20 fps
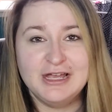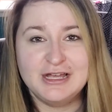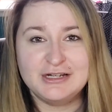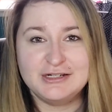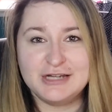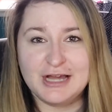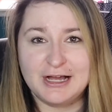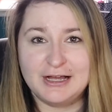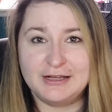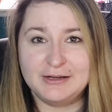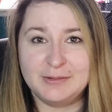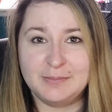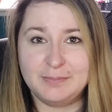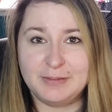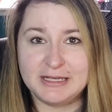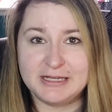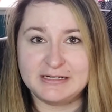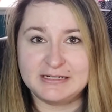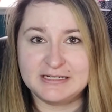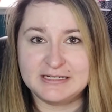done
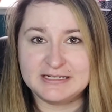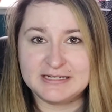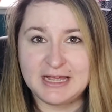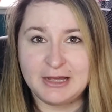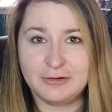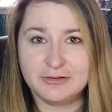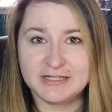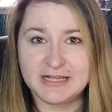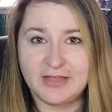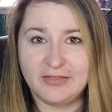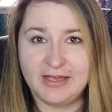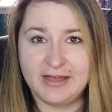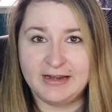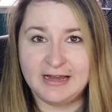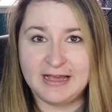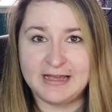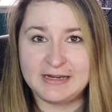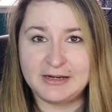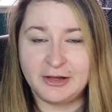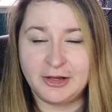big discounts on that
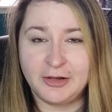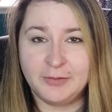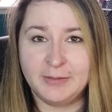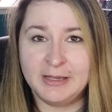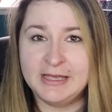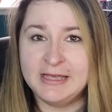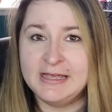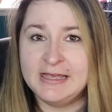item.